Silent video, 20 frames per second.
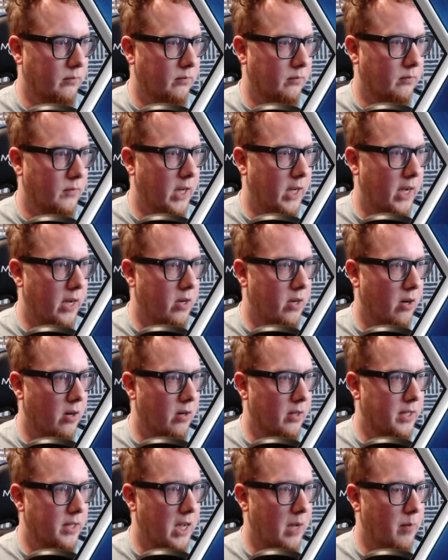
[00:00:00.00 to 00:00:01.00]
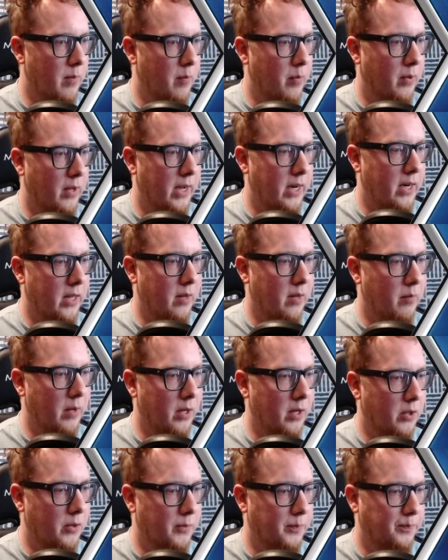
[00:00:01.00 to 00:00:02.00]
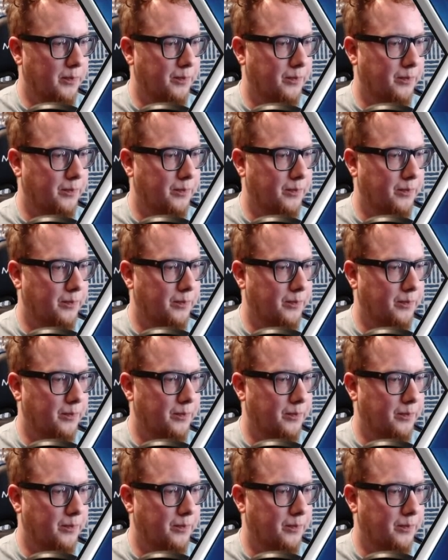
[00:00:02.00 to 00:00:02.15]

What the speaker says: Okay, cards can't be played in the middle.